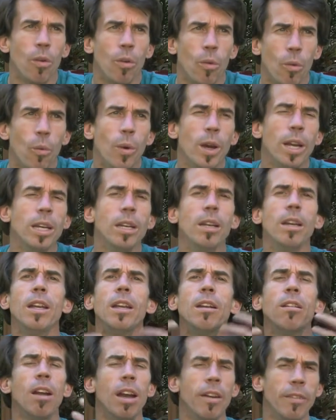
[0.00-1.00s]
when
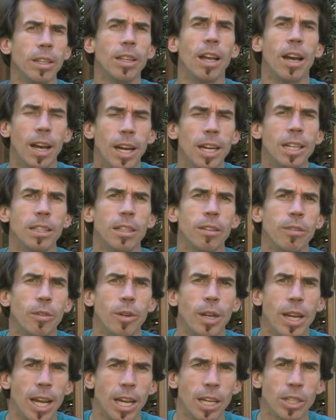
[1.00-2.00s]
you're having the height of the
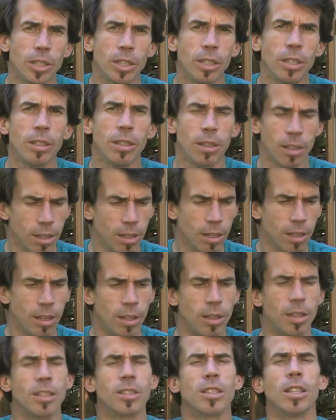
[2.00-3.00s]
reaction.
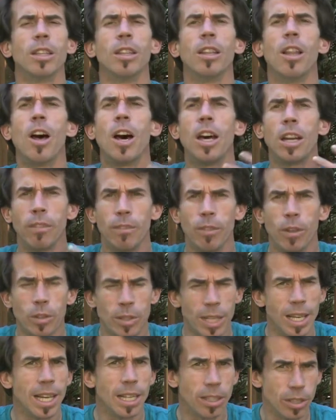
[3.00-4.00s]
There's a lot of those
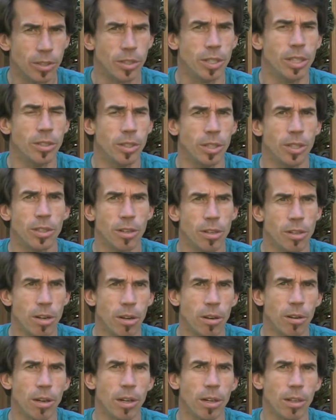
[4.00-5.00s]
antigens in your
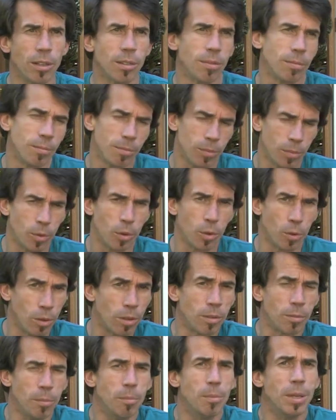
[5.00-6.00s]
urine, or
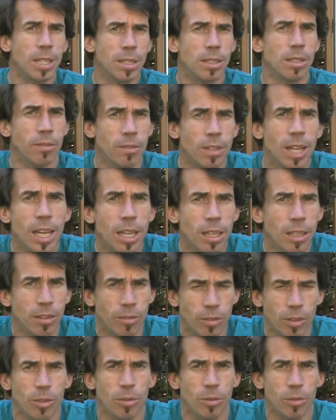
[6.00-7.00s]
bits of data
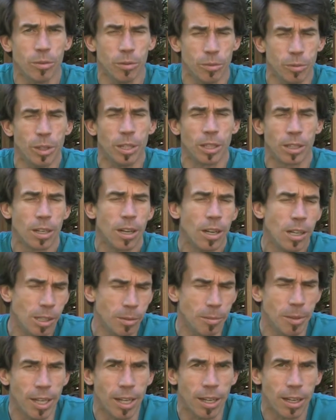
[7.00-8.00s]
if you want to call
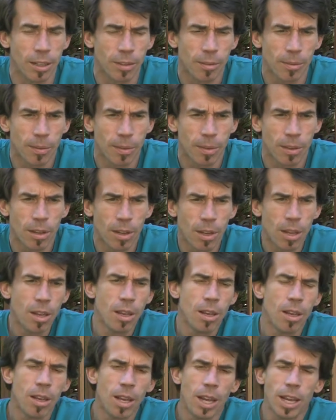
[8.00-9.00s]
them that.
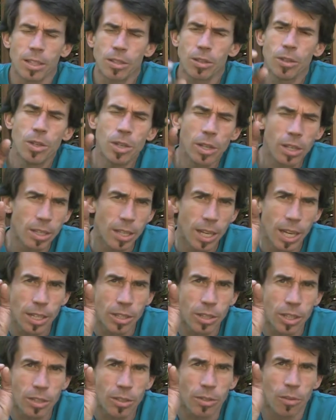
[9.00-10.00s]
And so you can take
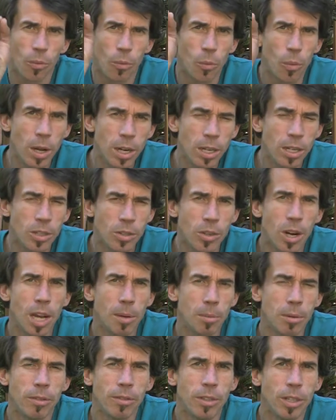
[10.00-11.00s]
just one
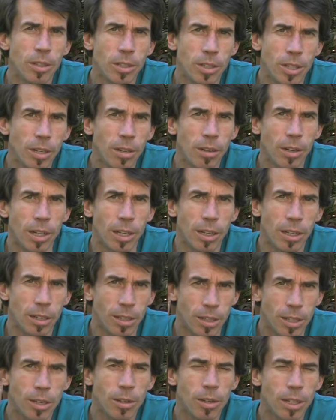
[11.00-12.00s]
drop of your urine
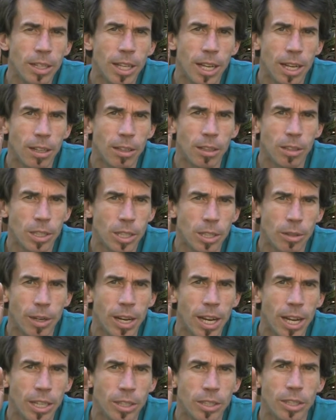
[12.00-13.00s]
during that allergic
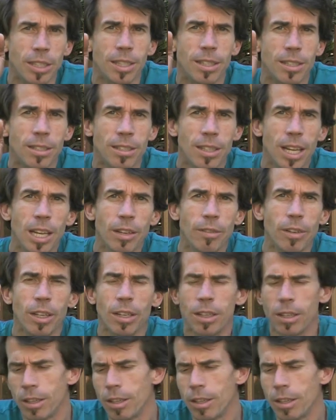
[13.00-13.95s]
reaction and save it